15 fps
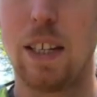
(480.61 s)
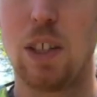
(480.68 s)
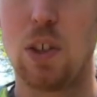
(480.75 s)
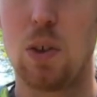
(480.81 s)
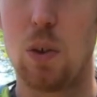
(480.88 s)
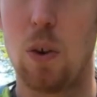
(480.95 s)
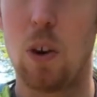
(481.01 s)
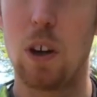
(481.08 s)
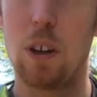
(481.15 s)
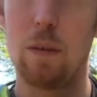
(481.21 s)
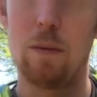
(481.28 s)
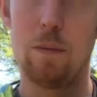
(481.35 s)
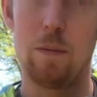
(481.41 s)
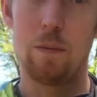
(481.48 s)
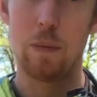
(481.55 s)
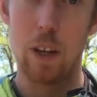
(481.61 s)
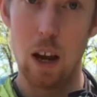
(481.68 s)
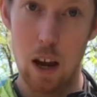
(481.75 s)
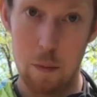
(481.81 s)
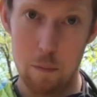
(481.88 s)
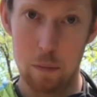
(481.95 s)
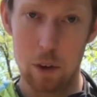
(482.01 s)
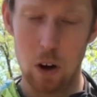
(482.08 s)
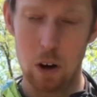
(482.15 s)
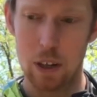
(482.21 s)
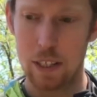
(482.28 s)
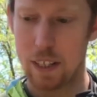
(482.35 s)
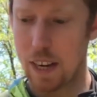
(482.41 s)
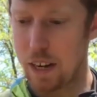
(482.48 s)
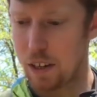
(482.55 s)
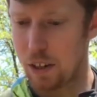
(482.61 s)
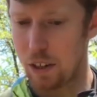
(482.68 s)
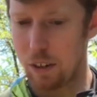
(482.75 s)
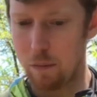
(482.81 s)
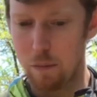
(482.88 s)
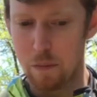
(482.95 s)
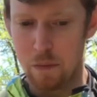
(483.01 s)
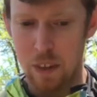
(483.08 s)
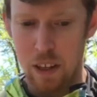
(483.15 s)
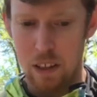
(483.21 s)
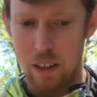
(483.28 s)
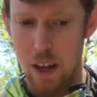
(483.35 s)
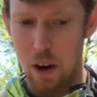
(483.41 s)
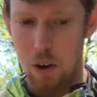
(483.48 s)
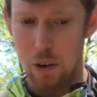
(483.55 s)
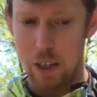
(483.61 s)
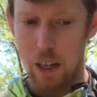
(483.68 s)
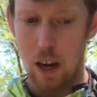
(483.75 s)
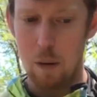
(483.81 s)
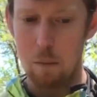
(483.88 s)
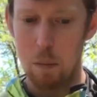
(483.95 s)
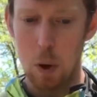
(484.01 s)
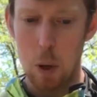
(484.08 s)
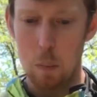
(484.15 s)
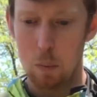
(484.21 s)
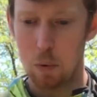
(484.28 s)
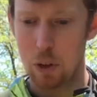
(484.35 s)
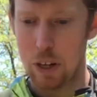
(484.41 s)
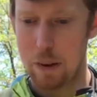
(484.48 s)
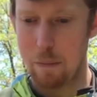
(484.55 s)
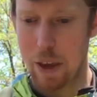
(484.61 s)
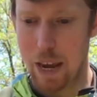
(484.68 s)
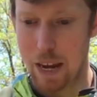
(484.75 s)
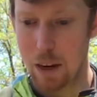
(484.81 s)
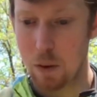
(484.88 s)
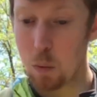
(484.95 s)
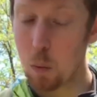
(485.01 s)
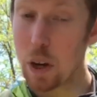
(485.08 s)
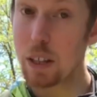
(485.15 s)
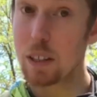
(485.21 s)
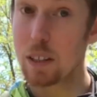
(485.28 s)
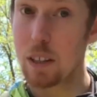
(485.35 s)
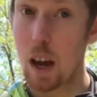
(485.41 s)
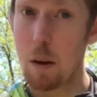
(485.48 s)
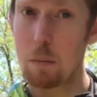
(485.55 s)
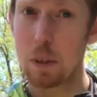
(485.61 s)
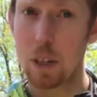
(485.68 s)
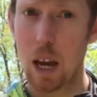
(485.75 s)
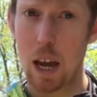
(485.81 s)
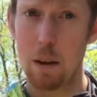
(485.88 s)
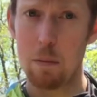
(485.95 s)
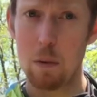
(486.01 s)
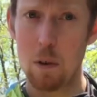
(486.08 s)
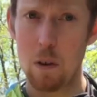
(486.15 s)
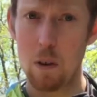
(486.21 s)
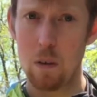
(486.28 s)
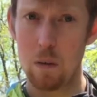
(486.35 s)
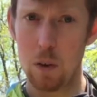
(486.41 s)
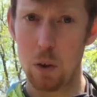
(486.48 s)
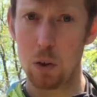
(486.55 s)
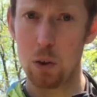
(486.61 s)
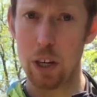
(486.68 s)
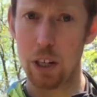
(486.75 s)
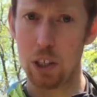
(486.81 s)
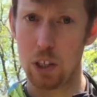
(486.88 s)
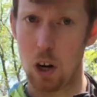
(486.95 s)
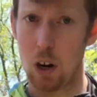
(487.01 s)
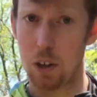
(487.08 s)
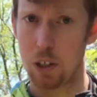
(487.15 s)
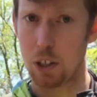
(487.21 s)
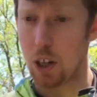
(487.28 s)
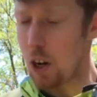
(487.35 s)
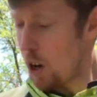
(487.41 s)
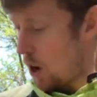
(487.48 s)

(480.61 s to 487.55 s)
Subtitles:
store, garden center, they already come pre-made with some type of nutrient charge.